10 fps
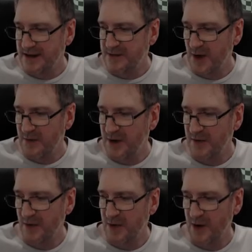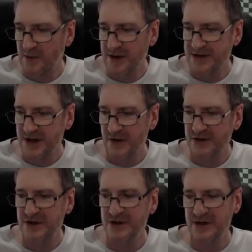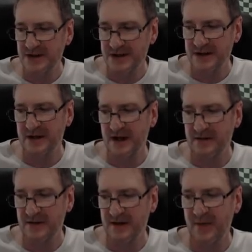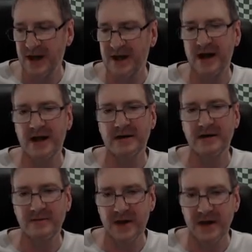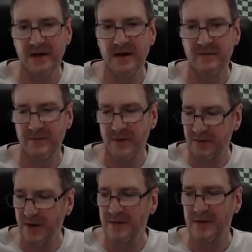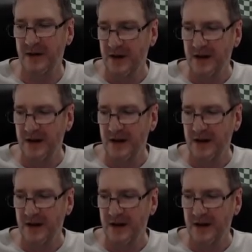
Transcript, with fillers: That's why people probably told you to use it and then bake it out. Yeah, yep, yep.